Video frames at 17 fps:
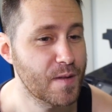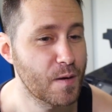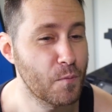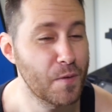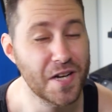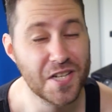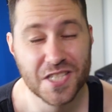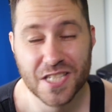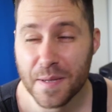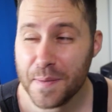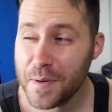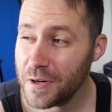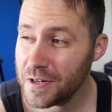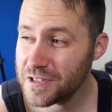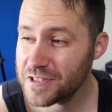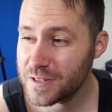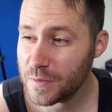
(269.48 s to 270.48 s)
Which, to be
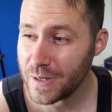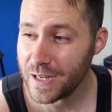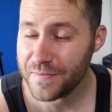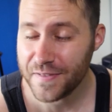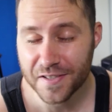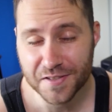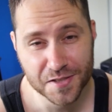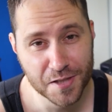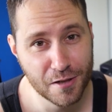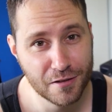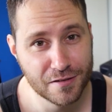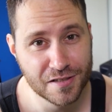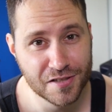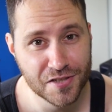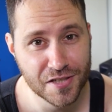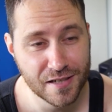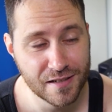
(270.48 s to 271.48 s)
honest, the way things are going
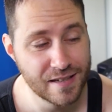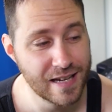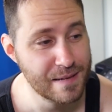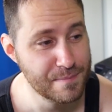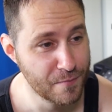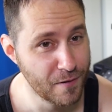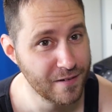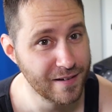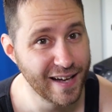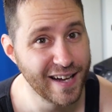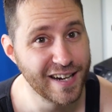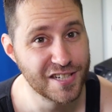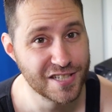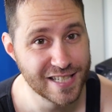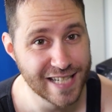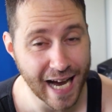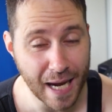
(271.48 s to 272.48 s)
this year, it might
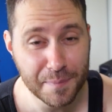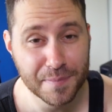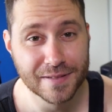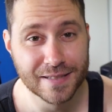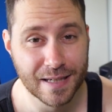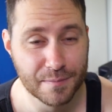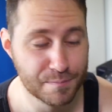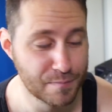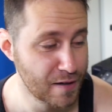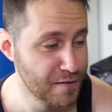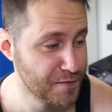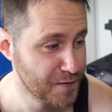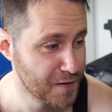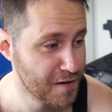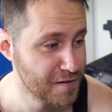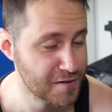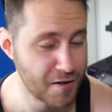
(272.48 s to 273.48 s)
actually happen that my
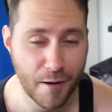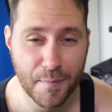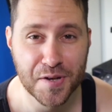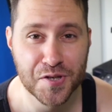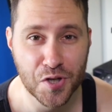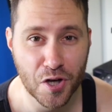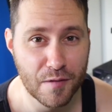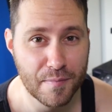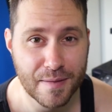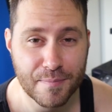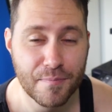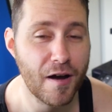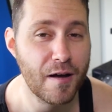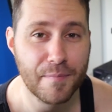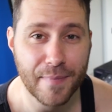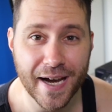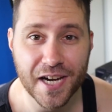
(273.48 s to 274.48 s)
first time in Jollibee
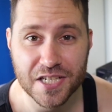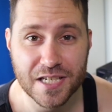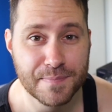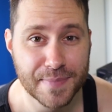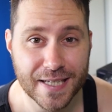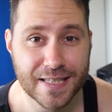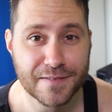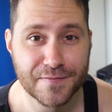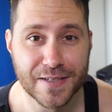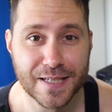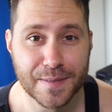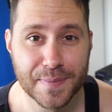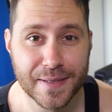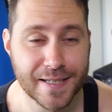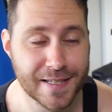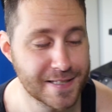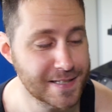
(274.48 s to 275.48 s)
might actually be in the
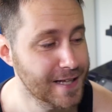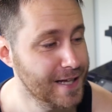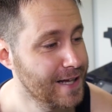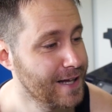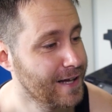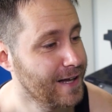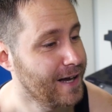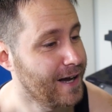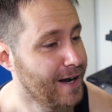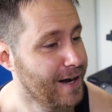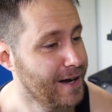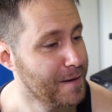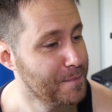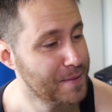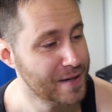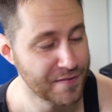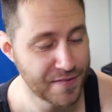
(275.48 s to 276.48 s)
Philippines.
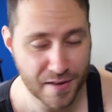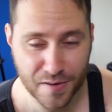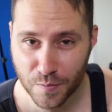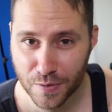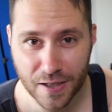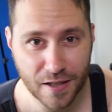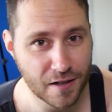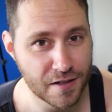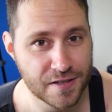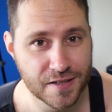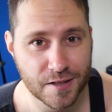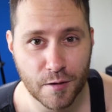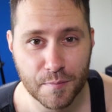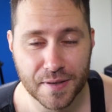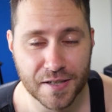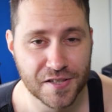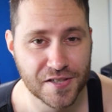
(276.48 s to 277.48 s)
Uh, but if there's one in London
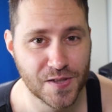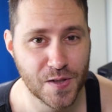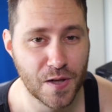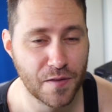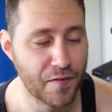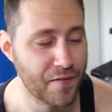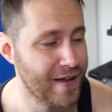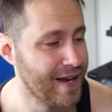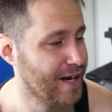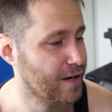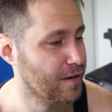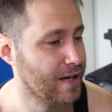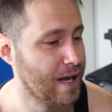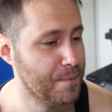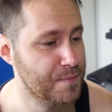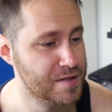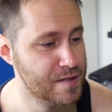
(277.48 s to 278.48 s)
opening sooner than that and
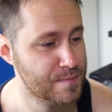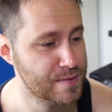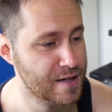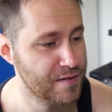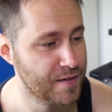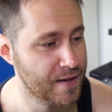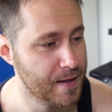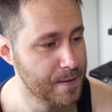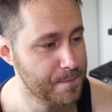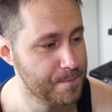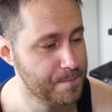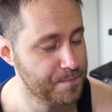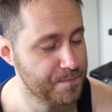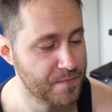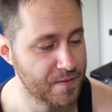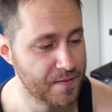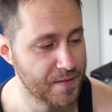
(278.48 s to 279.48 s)
I happen to be there,
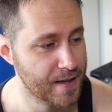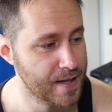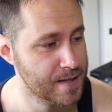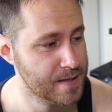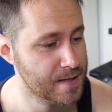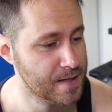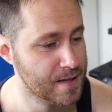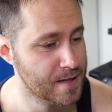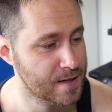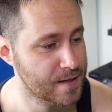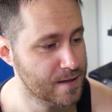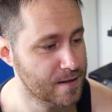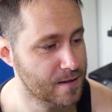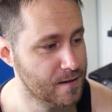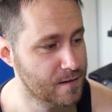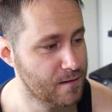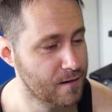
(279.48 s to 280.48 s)
then
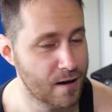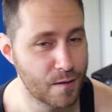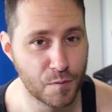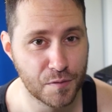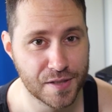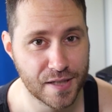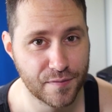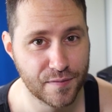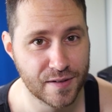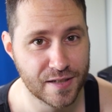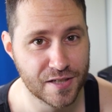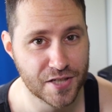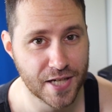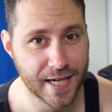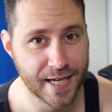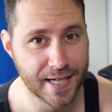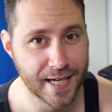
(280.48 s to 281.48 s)
uh, I will definitely
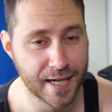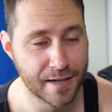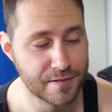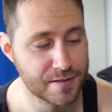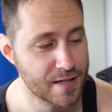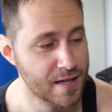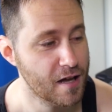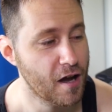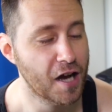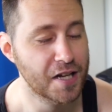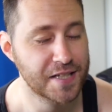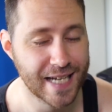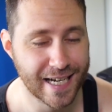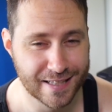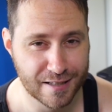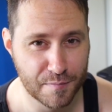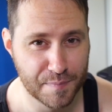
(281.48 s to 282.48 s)
check it out. I
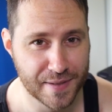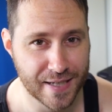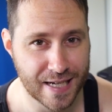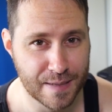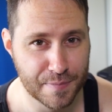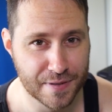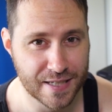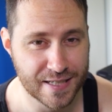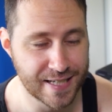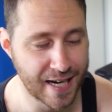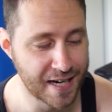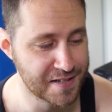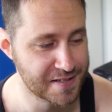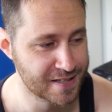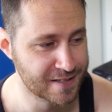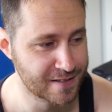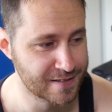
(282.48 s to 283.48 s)
doubt there'll be anybody
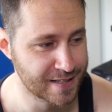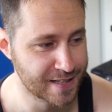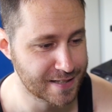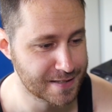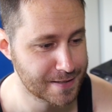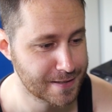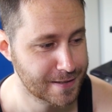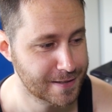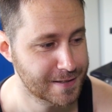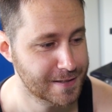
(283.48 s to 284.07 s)
dancing like that.